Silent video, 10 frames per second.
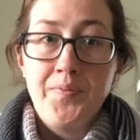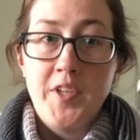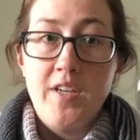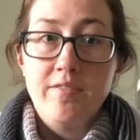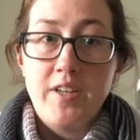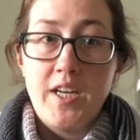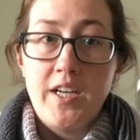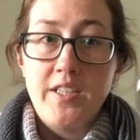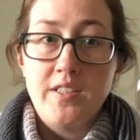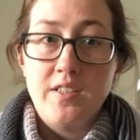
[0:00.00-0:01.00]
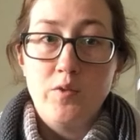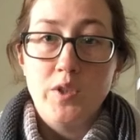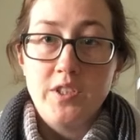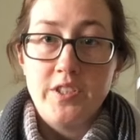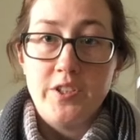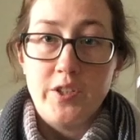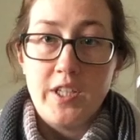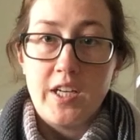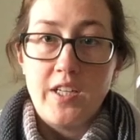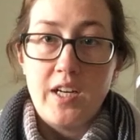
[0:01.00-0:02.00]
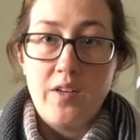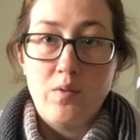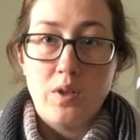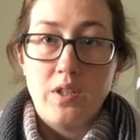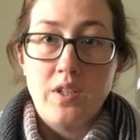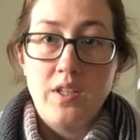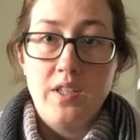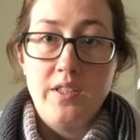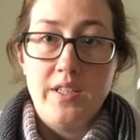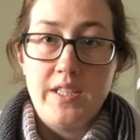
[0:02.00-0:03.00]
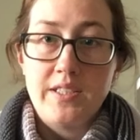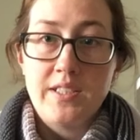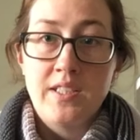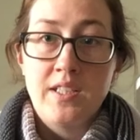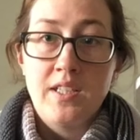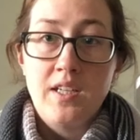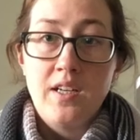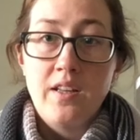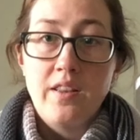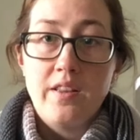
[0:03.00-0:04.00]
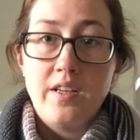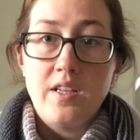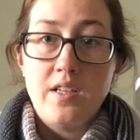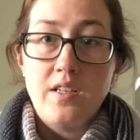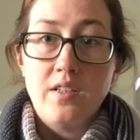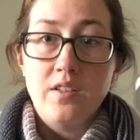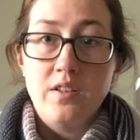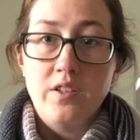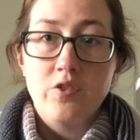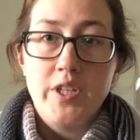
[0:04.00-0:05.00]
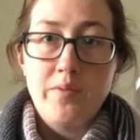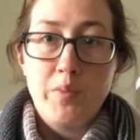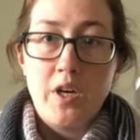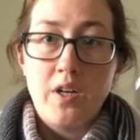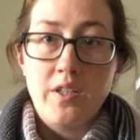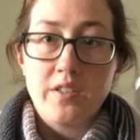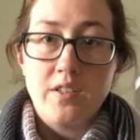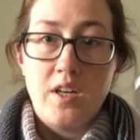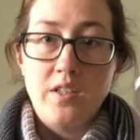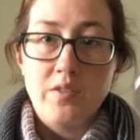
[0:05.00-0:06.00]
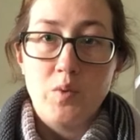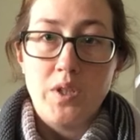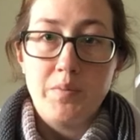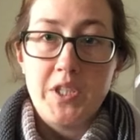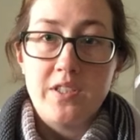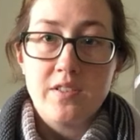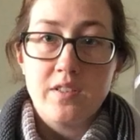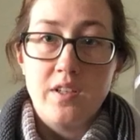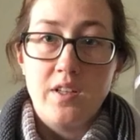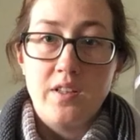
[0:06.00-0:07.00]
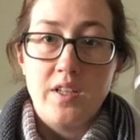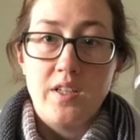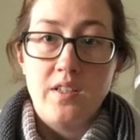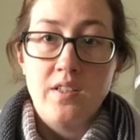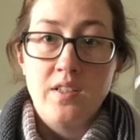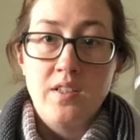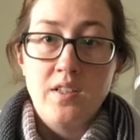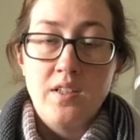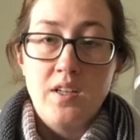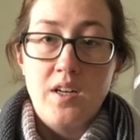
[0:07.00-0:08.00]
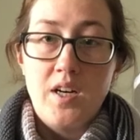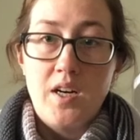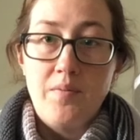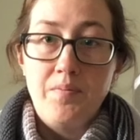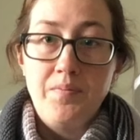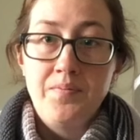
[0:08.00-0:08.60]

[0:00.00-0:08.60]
if I were to do it again, I would knit the green part all in one piece, and then I